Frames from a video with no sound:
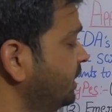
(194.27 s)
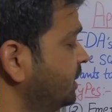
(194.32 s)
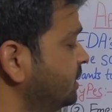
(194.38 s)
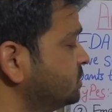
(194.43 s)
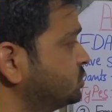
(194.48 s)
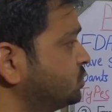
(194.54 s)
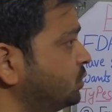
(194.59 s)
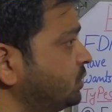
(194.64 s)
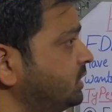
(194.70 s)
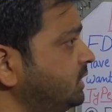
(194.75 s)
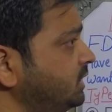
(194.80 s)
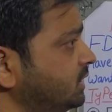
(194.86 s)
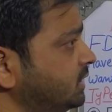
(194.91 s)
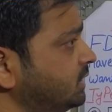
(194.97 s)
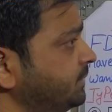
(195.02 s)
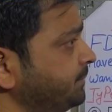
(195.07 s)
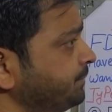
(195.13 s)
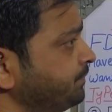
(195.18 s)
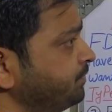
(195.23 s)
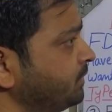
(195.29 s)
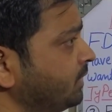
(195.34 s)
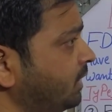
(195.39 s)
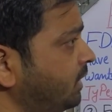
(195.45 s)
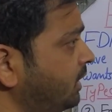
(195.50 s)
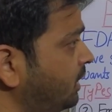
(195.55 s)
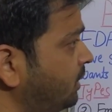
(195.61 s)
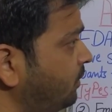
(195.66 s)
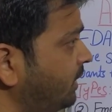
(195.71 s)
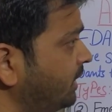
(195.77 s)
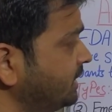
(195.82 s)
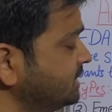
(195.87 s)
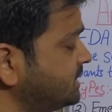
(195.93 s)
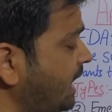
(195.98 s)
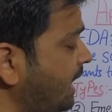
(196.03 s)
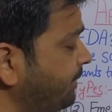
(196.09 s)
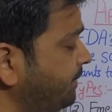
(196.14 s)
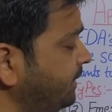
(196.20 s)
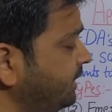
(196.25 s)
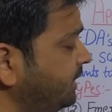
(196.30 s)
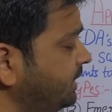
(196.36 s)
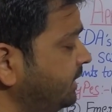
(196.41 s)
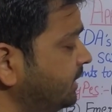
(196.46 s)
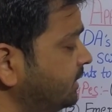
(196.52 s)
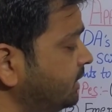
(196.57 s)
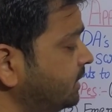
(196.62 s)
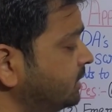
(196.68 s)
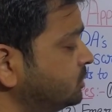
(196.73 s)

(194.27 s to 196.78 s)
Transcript: So here what is happening here,